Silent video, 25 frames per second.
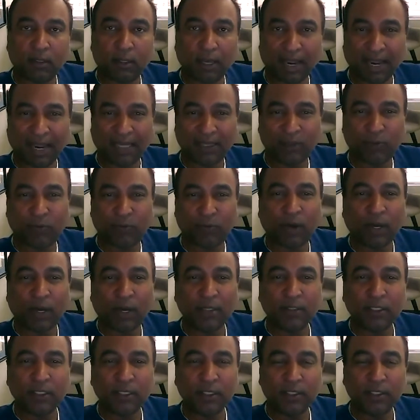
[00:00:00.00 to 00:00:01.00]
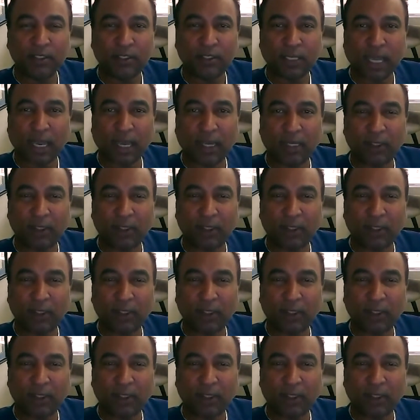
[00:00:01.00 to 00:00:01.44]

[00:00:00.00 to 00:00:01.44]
cath findings and